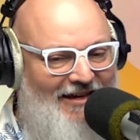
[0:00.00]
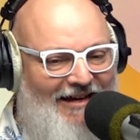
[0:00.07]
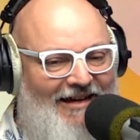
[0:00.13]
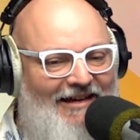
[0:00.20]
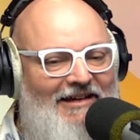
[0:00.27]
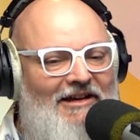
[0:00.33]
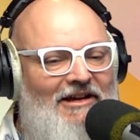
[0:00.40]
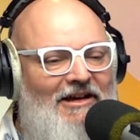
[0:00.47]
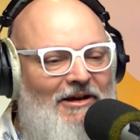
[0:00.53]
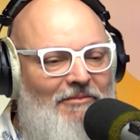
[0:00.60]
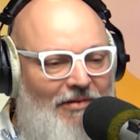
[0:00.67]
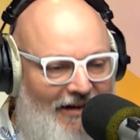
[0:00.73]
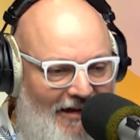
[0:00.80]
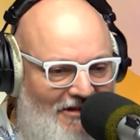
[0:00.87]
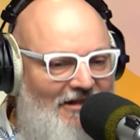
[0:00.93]
here.
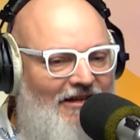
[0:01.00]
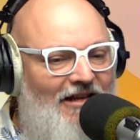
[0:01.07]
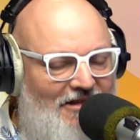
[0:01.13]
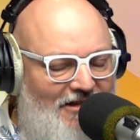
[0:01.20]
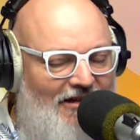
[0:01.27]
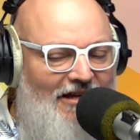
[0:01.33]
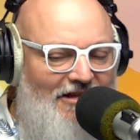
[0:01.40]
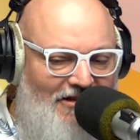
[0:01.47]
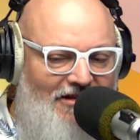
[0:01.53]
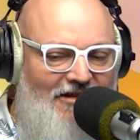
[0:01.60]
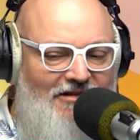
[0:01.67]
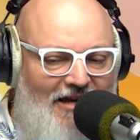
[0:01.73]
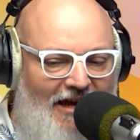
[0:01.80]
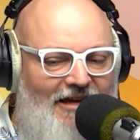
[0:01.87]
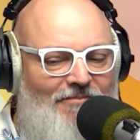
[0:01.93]
But let's
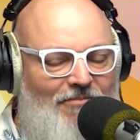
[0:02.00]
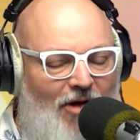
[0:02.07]
take